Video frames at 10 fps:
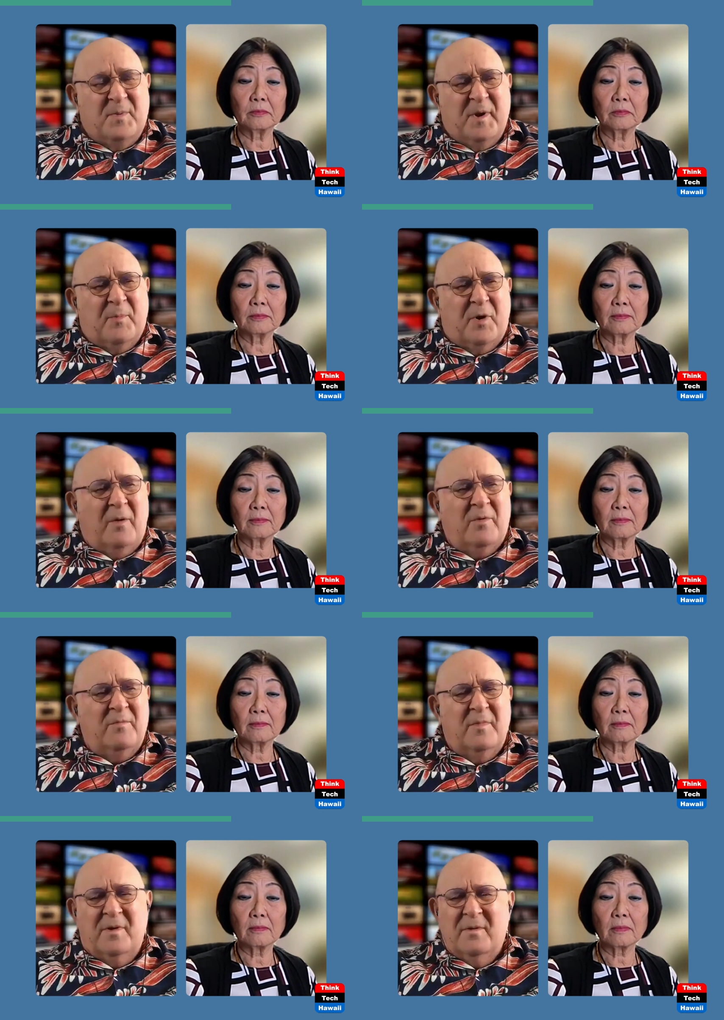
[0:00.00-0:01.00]
Speaker 1: It's a big
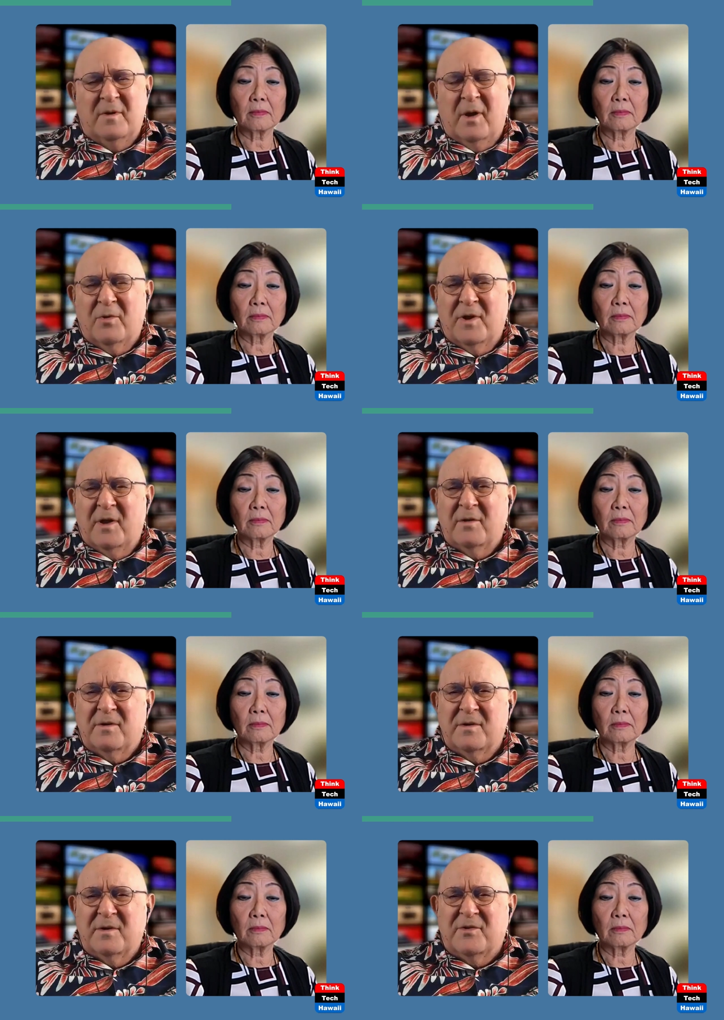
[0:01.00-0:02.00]
problem, and not
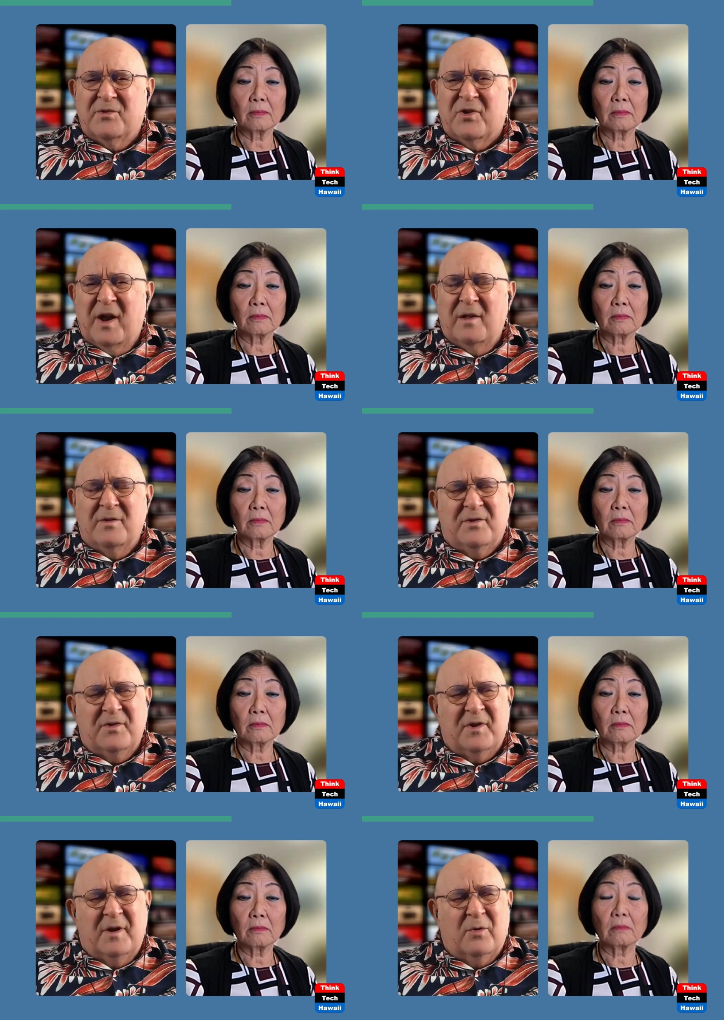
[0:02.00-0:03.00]
without its
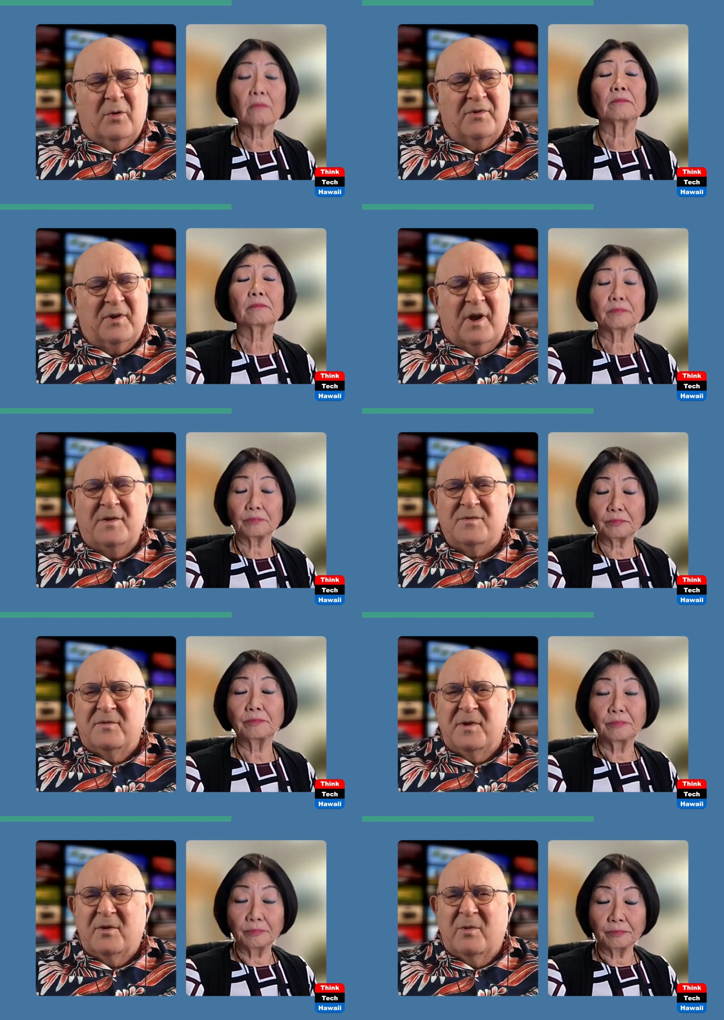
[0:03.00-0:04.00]
challenges on all
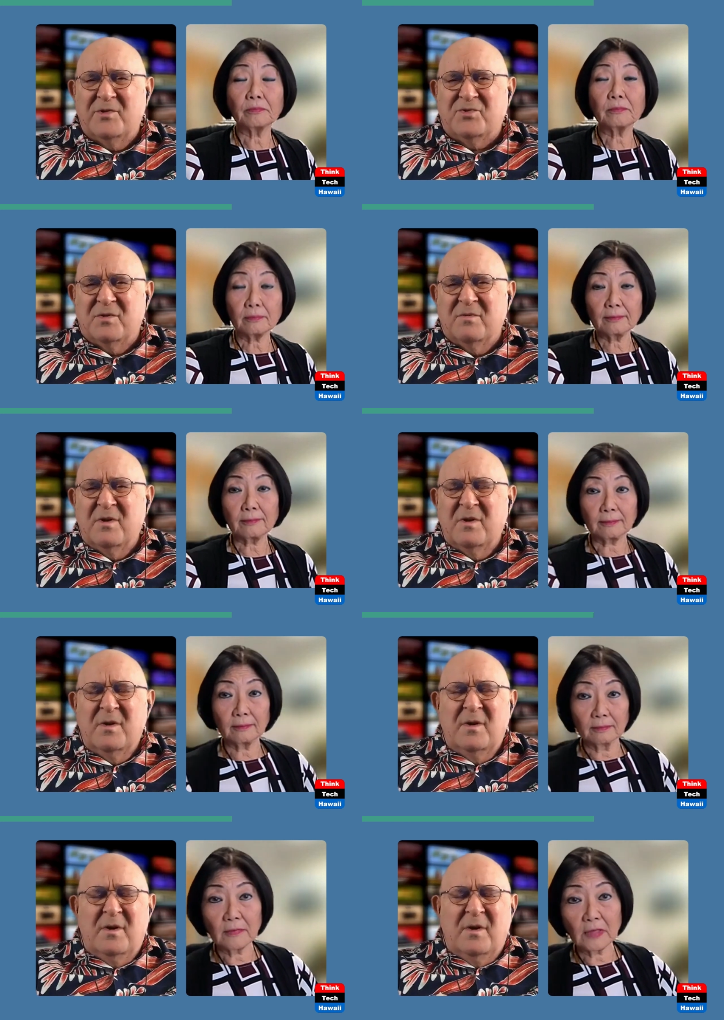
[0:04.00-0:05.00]
sides of the equation.
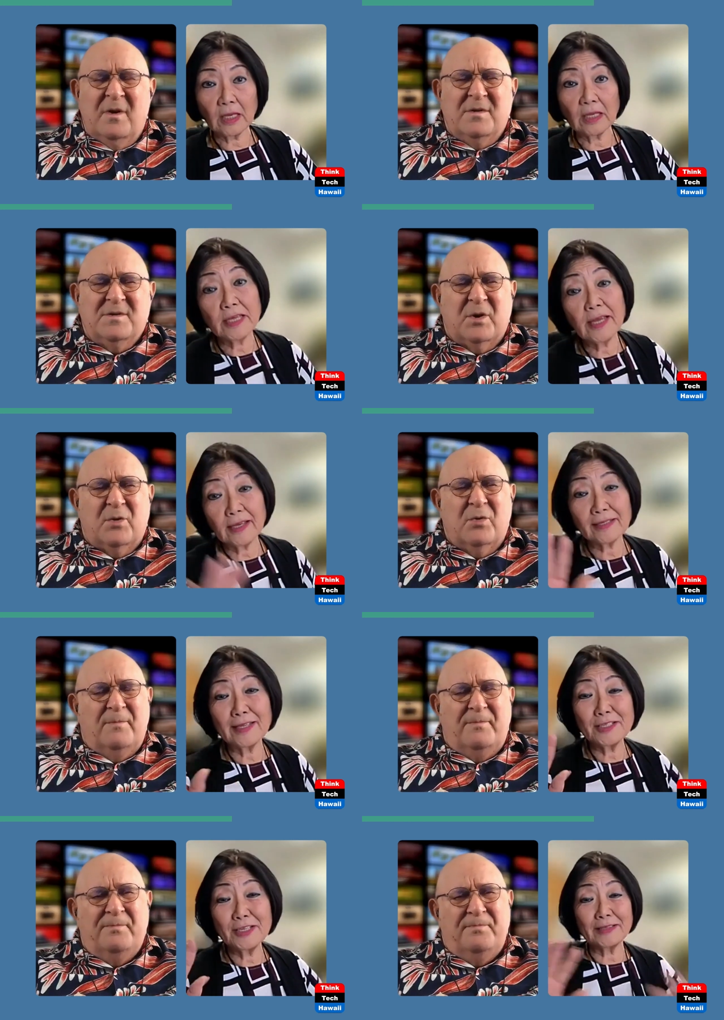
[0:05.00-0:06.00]
And
Speaker 2: yet, so,
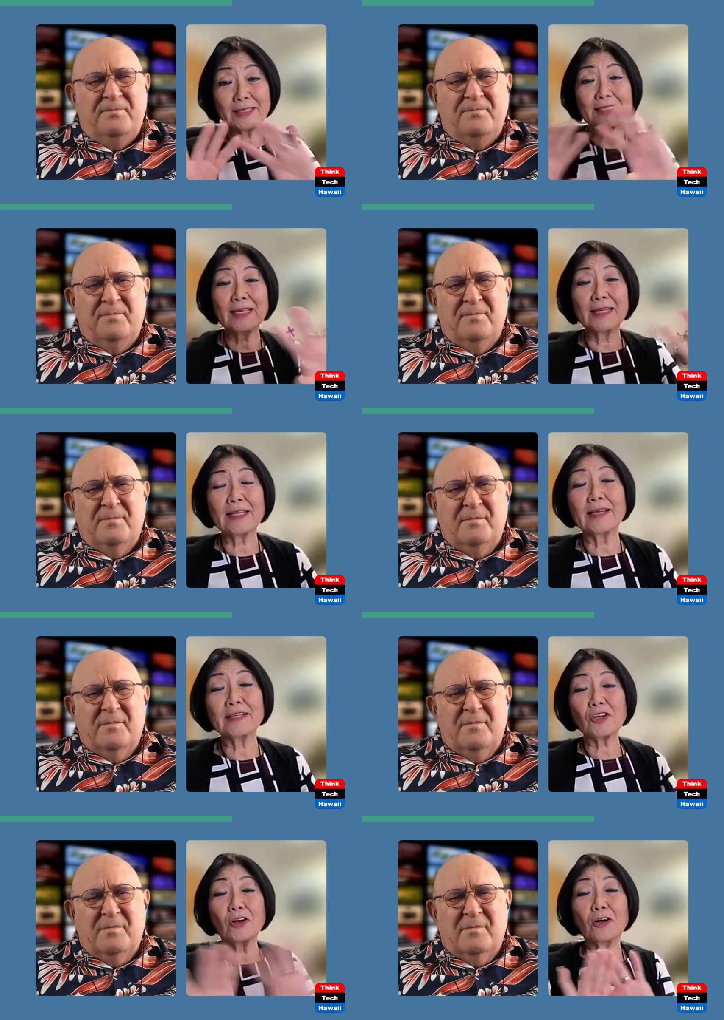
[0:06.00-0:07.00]
the state
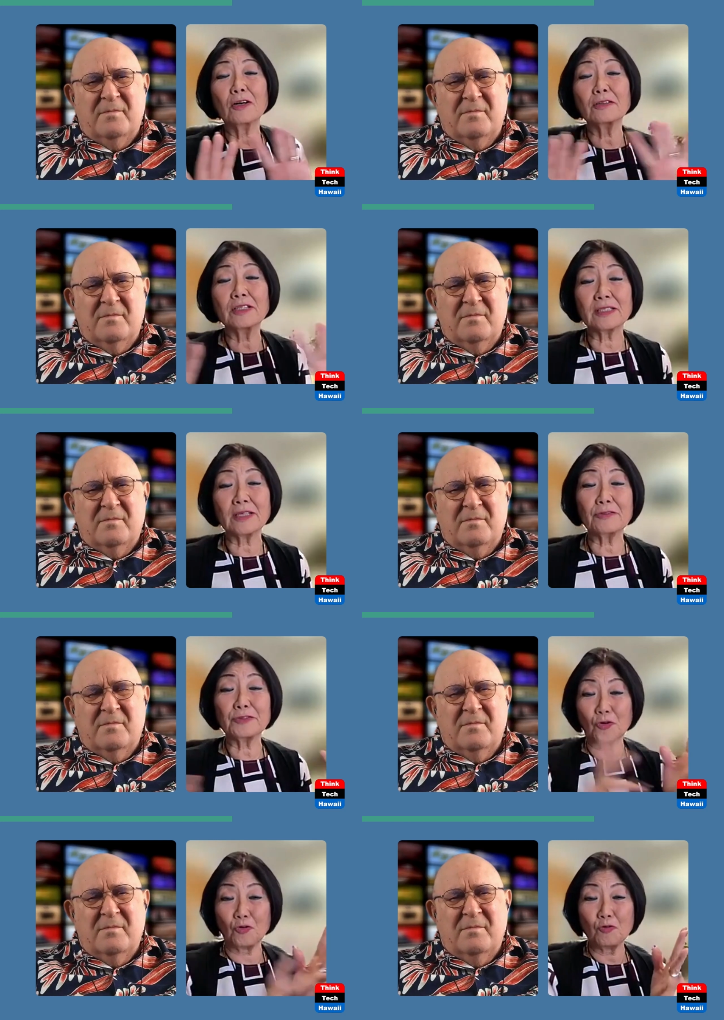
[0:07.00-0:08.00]
has all these
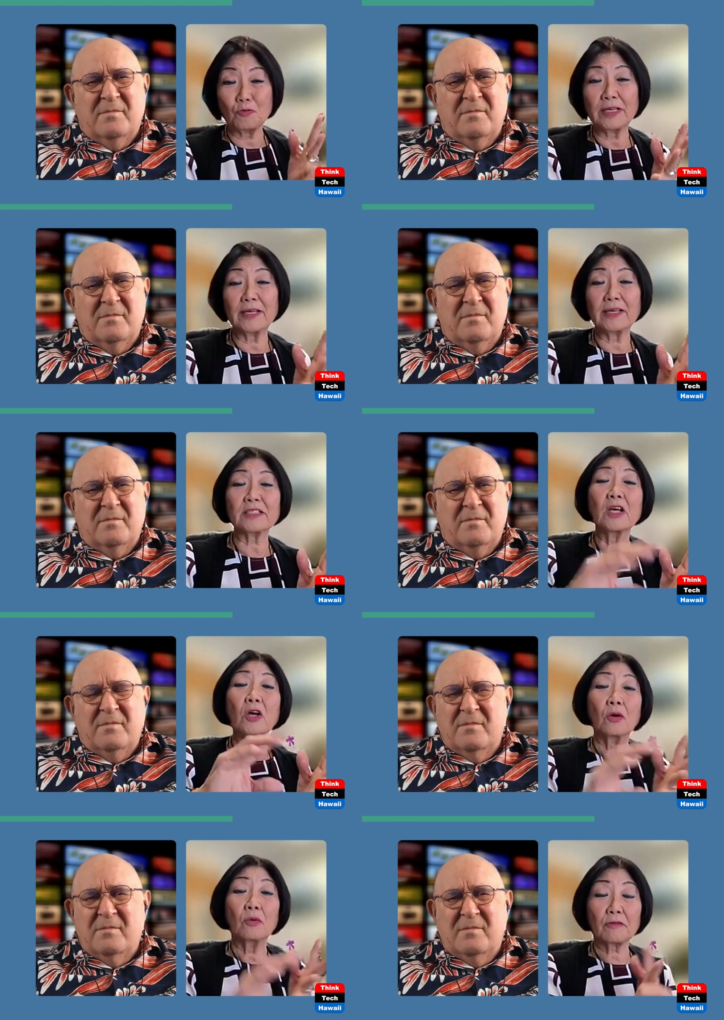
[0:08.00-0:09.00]
others, homeless,
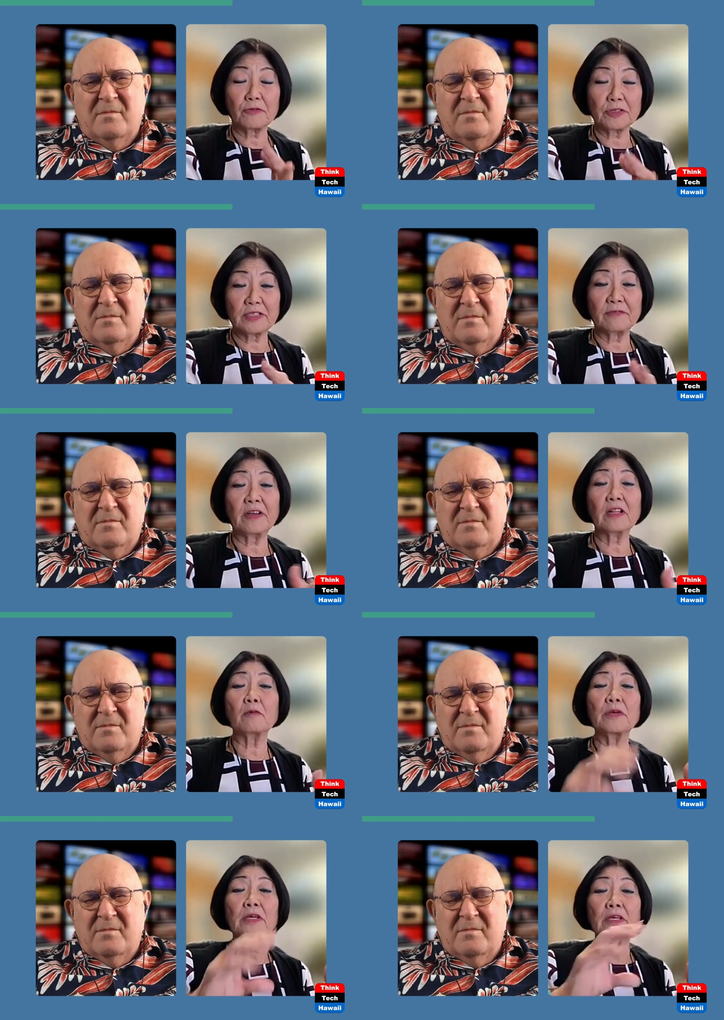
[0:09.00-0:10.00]
workforce
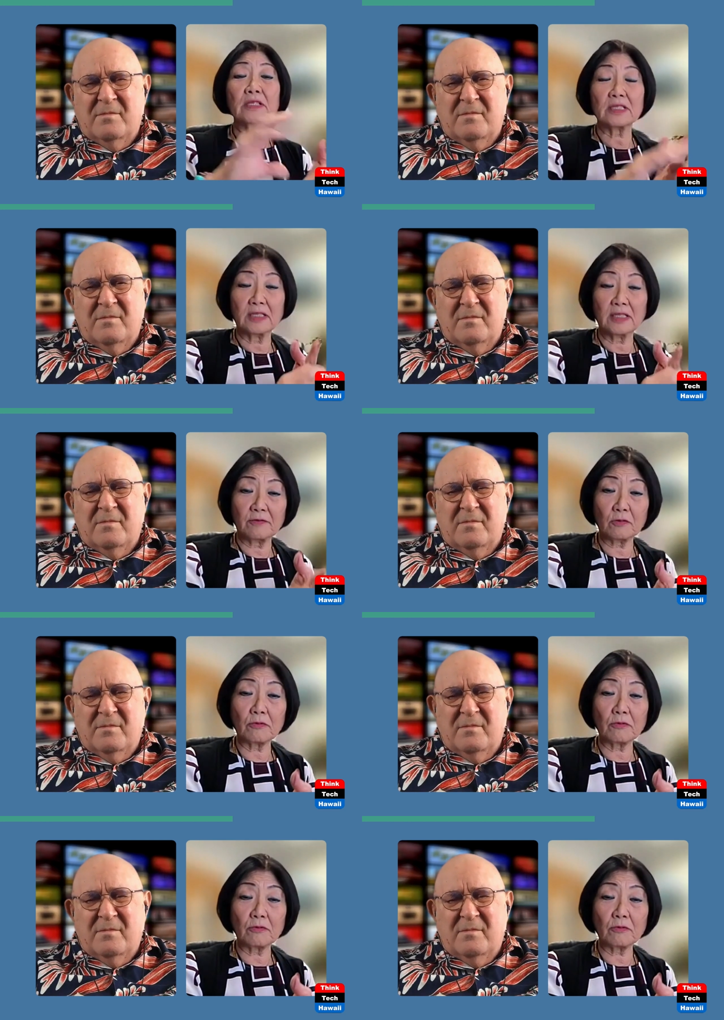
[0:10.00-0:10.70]
development, sea level